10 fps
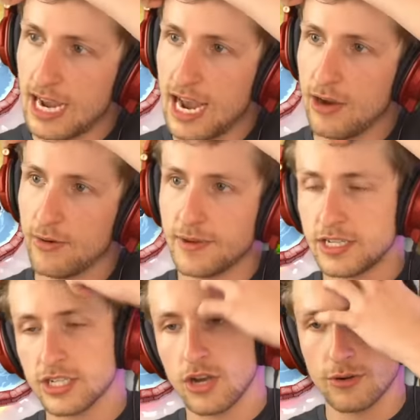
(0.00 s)
I would be
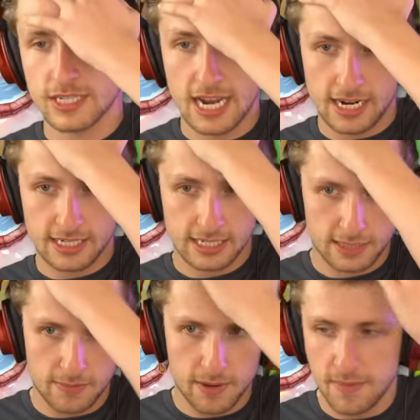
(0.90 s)
so sad because this
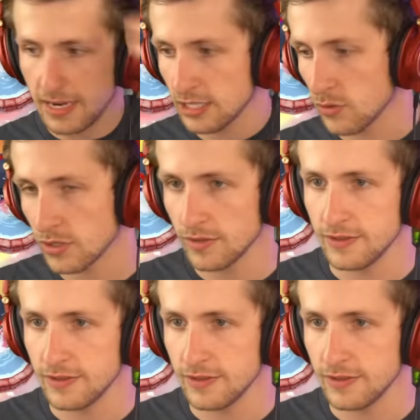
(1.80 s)
is my main source of